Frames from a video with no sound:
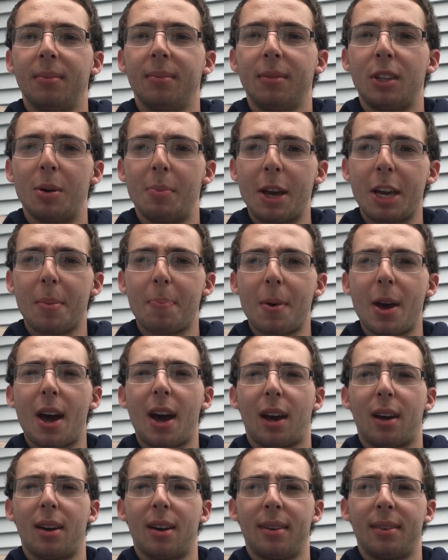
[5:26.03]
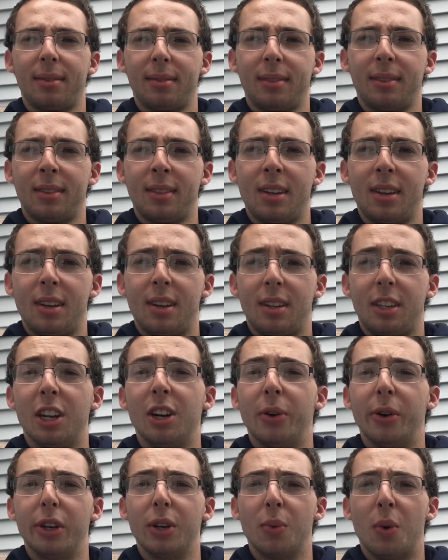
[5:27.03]
You'll make it back. You
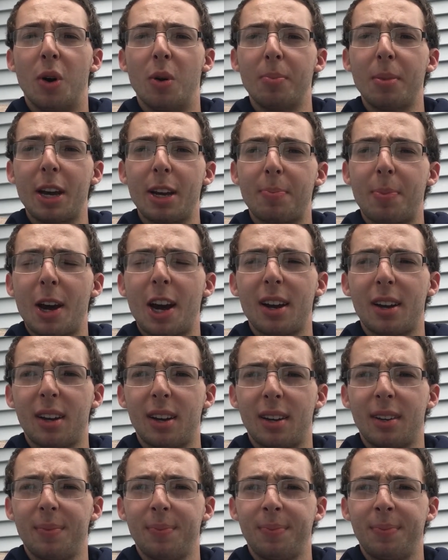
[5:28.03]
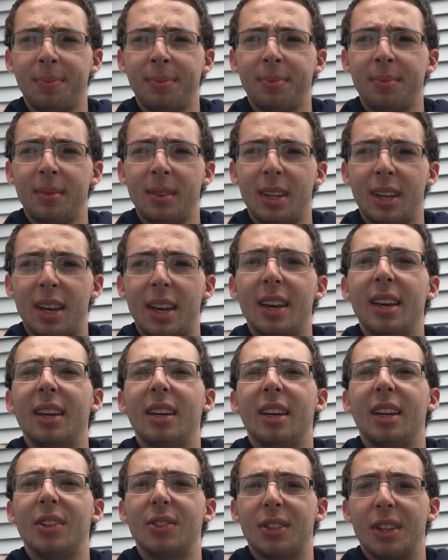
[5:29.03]
know what you won't make back?
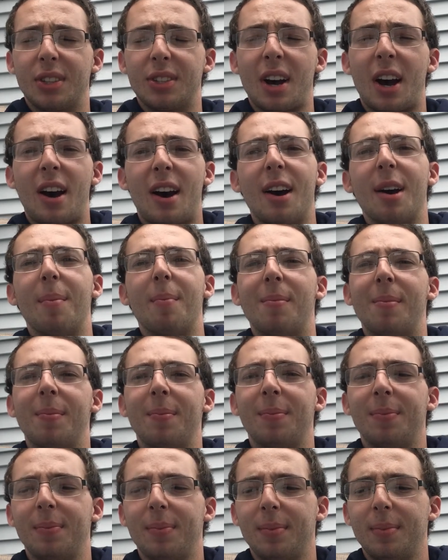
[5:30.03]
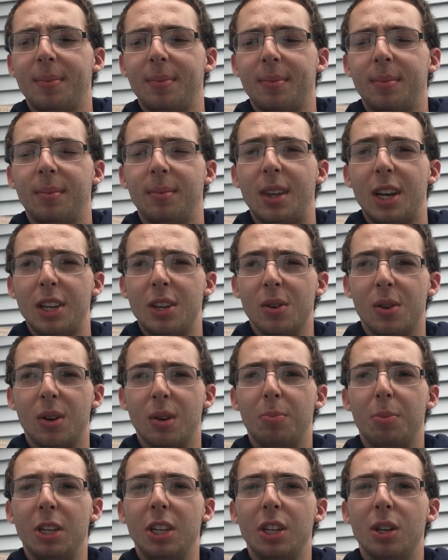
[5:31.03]
Is the time that you
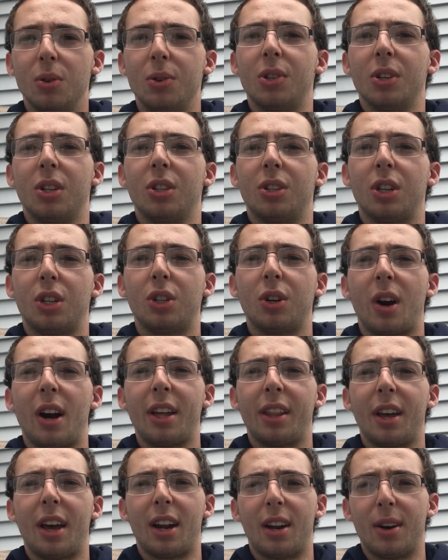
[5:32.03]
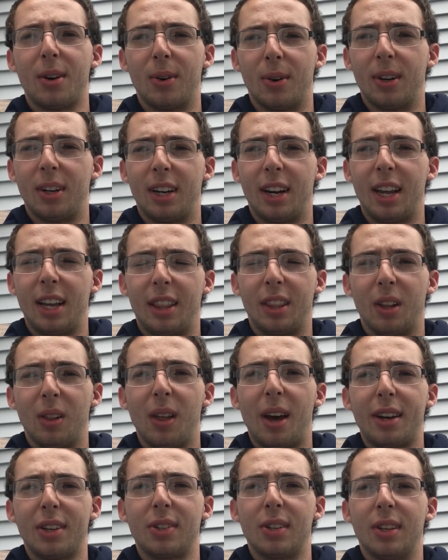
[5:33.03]
could be using to try that out, and the
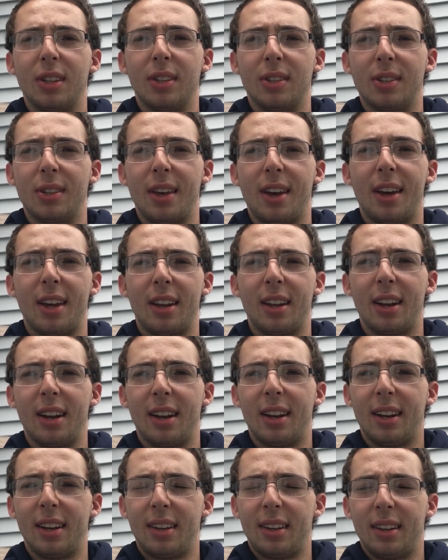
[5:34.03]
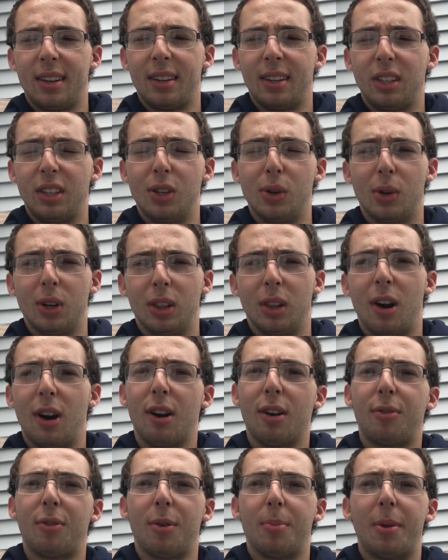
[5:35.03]
lessons that you could
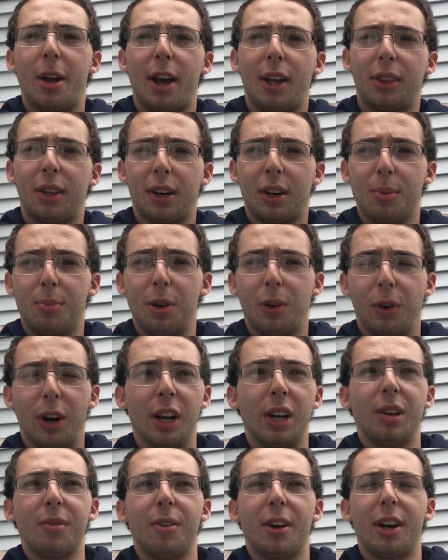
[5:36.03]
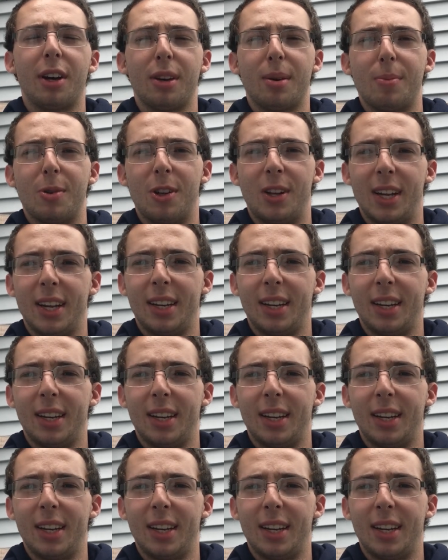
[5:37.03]
learn from that could be really valuable.